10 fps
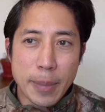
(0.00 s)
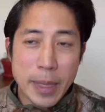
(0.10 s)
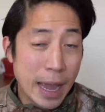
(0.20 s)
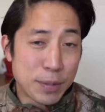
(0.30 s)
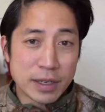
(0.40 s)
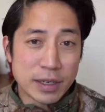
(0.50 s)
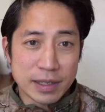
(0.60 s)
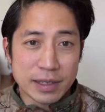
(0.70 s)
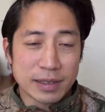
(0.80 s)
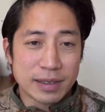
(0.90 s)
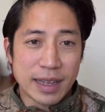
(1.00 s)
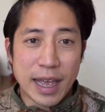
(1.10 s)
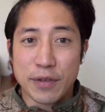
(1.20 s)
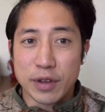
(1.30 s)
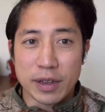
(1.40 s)
happened to
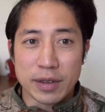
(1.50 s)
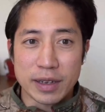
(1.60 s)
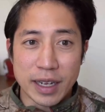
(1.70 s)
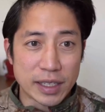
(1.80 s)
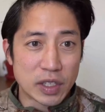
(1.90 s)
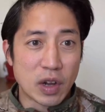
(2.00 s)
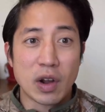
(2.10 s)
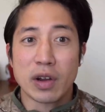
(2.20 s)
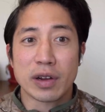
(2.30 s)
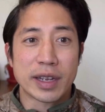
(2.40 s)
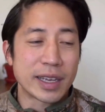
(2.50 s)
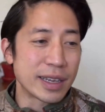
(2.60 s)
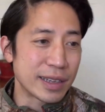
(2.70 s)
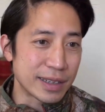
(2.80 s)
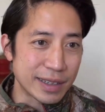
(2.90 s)
have a nice car
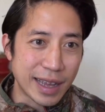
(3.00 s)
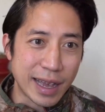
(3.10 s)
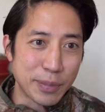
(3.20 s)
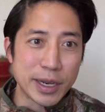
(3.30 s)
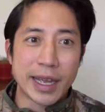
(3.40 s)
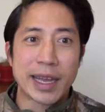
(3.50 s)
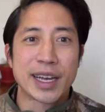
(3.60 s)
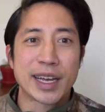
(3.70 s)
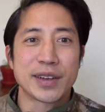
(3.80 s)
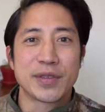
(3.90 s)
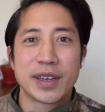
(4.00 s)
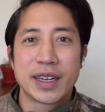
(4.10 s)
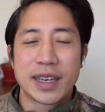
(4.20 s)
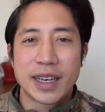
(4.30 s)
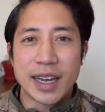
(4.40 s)
and happened to have
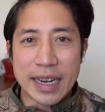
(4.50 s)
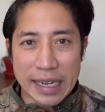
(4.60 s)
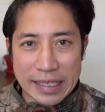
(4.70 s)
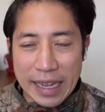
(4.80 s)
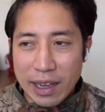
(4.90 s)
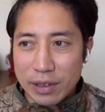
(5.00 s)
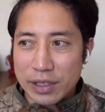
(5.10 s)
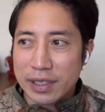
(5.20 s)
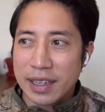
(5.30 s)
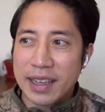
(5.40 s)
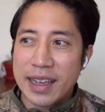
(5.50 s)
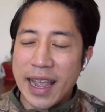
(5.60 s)
a nice house.